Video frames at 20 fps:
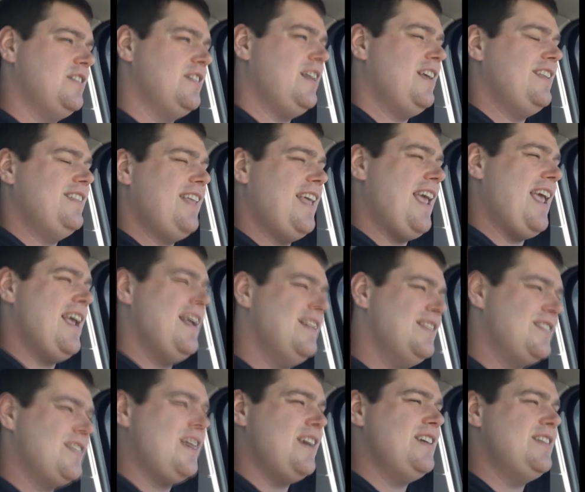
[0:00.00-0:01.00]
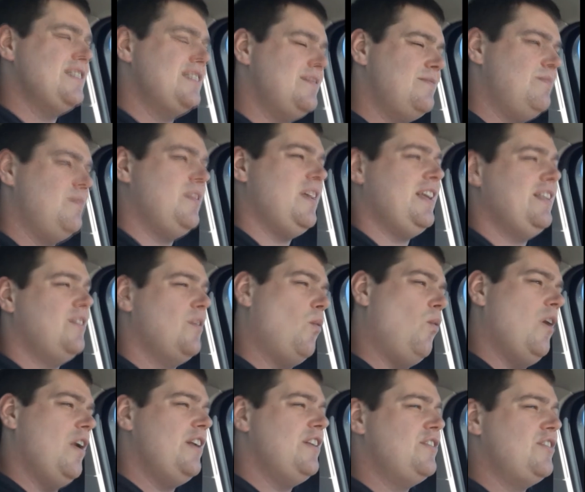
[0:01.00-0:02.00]
And like the hand size, like the
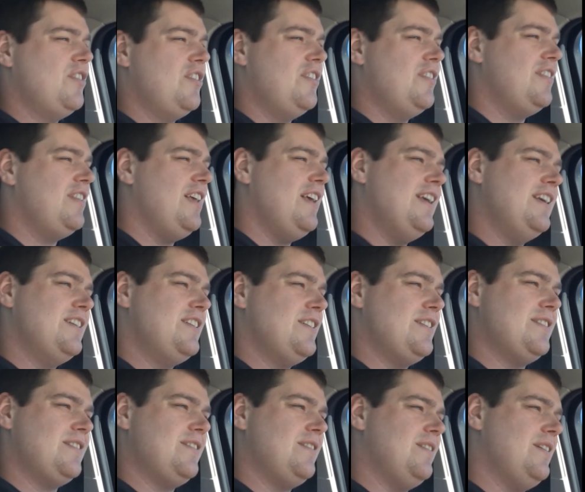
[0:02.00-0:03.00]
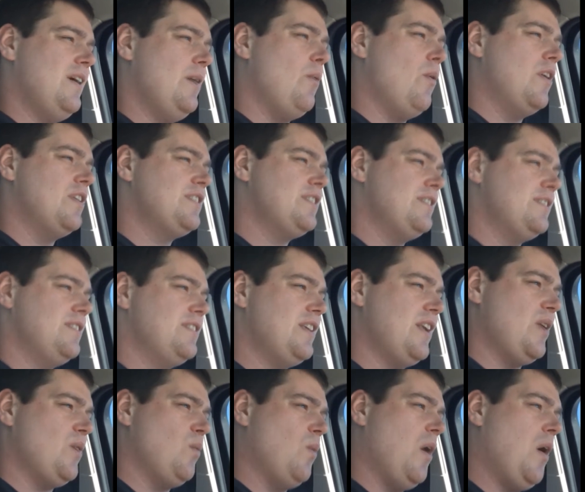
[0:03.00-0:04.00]
one a turn thing, it wasn't
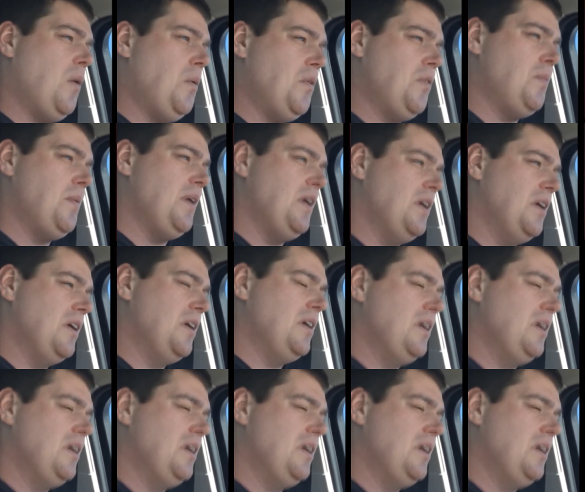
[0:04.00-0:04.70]
sitting well with me.